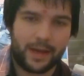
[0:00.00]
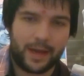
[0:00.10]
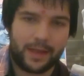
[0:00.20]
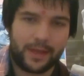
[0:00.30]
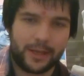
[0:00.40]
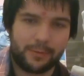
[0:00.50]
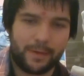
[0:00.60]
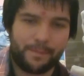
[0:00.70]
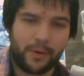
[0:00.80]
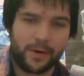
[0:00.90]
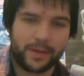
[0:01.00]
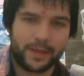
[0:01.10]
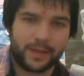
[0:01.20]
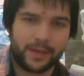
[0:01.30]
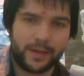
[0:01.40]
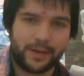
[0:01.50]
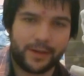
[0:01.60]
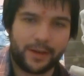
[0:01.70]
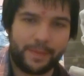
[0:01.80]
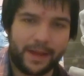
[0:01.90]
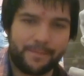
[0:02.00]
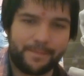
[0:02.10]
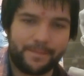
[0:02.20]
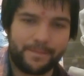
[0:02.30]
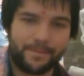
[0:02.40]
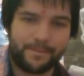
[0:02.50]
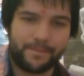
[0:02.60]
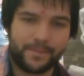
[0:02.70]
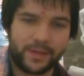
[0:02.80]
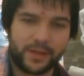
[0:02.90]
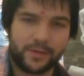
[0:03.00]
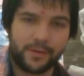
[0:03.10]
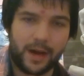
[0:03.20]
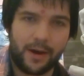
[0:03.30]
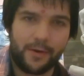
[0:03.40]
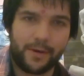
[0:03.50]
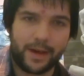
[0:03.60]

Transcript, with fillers: And this one pours a little bit slow.